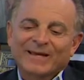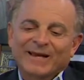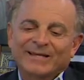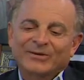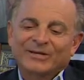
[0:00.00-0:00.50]

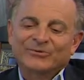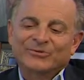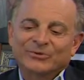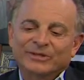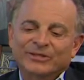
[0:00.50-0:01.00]
it was
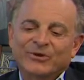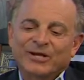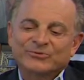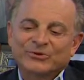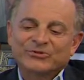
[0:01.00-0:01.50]
really a
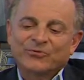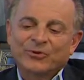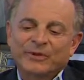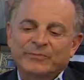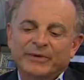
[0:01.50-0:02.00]
crossroads for
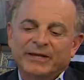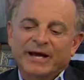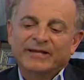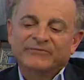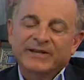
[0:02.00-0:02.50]
me, but
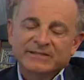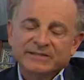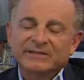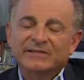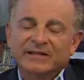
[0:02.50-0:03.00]
I invested
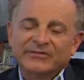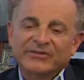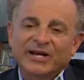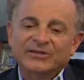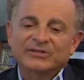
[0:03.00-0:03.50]
this
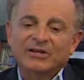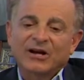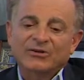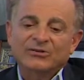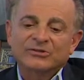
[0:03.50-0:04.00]

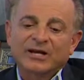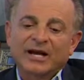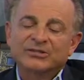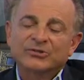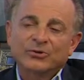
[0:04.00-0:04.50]
$11,000. I
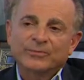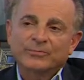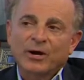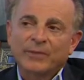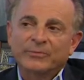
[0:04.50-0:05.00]
sold the
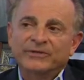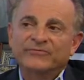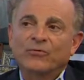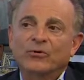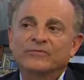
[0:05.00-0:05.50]
property
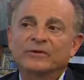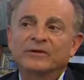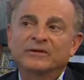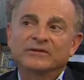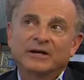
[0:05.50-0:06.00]
for
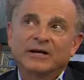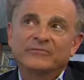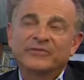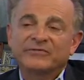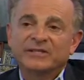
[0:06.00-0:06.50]

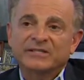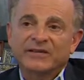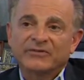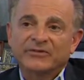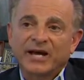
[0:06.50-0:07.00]

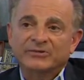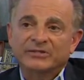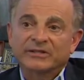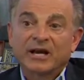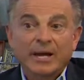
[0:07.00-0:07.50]

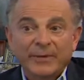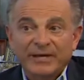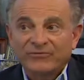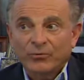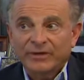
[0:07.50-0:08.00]
$57,000. I
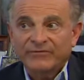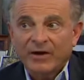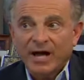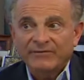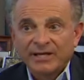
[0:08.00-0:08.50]
paid
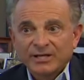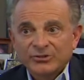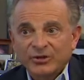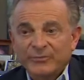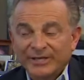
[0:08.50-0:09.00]
$45,000,
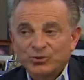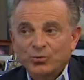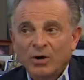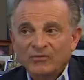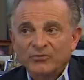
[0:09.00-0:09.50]
so I made
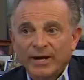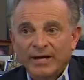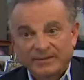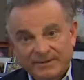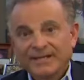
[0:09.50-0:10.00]

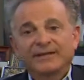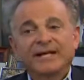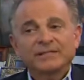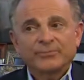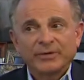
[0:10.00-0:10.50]
$12,000.
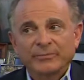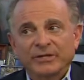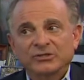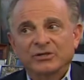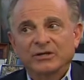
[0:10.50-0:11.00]
That's pretty
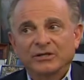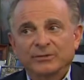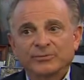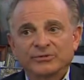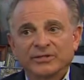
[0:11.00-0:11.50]
much
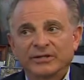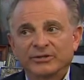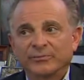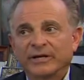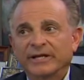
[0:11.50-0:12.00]
100% on
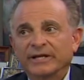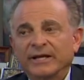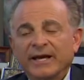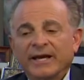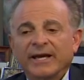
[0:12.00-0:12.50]
your money.
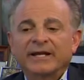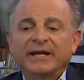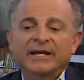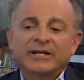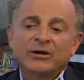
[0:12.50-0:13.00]
And
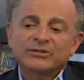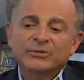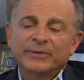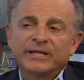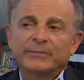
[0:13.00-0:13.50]
I had also
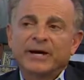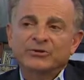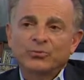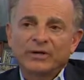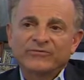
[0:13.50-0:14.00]
made about
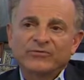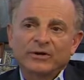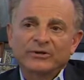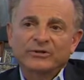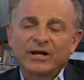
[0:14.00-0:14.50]

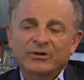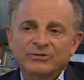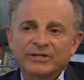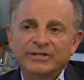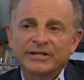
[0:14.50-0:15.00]
$2,400
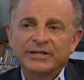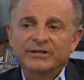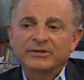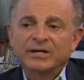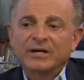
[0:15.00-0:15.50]
a
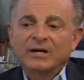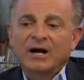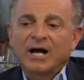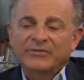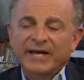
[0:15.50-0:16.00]
year
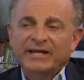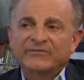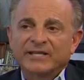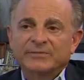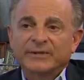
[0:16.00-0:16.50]
on that
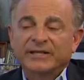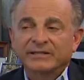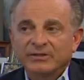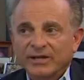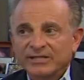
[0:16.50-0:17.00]
investment
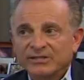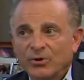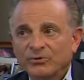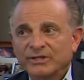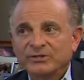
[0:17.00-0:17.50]
until I
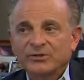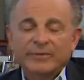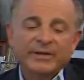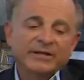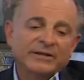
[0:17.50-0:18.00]
sold it. So I
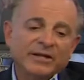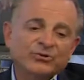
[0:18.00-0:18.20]
made another